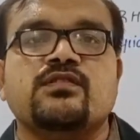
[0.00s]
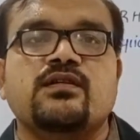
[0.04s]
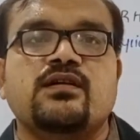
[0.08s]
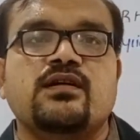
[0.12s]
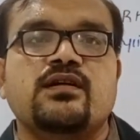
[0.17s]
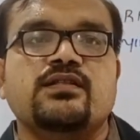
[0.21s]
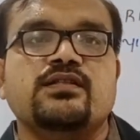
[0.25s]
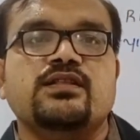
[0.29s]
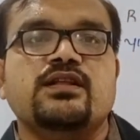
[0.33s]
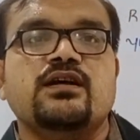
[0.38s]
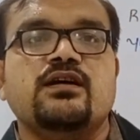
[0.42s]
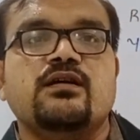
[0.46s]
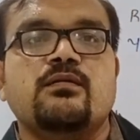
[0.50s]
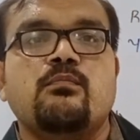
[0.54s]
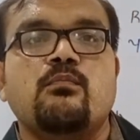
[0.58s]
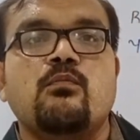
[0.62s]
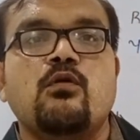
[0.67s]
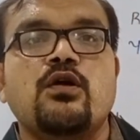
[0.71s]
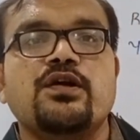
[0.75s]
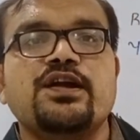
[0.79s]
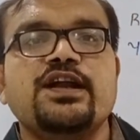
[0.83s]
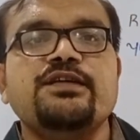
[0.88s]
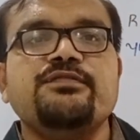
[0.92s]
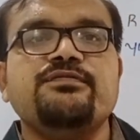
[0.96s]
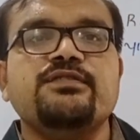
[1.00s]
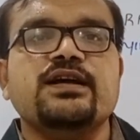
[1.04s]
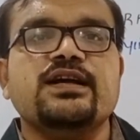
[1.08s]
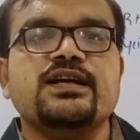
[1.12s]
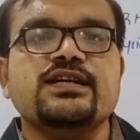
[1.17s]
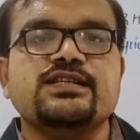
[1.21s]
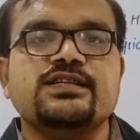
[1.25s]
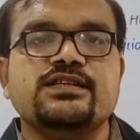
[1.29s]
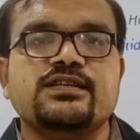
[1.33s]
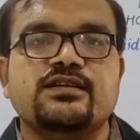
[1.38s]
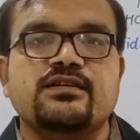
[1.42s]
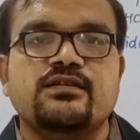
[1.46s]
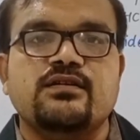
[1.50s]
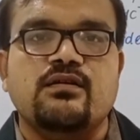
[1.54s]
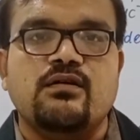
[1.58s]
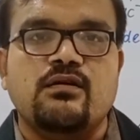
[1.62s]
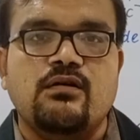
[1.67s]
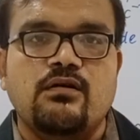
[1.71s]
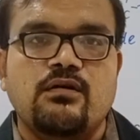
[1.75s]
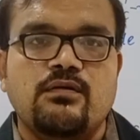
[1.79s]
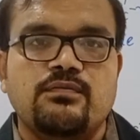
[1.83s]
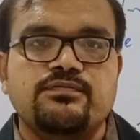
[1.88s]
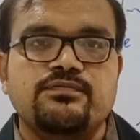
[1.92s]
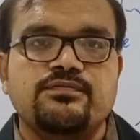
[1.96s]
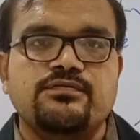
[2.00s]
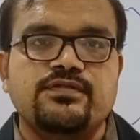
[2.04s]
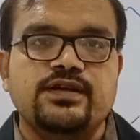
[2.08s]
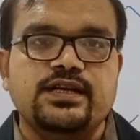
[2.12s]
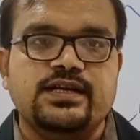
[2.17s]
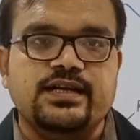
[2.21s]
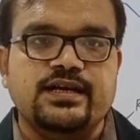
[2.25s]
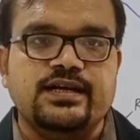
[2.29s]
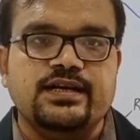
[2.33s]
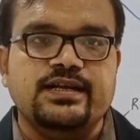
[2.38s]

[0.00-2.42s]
the modification of Wittig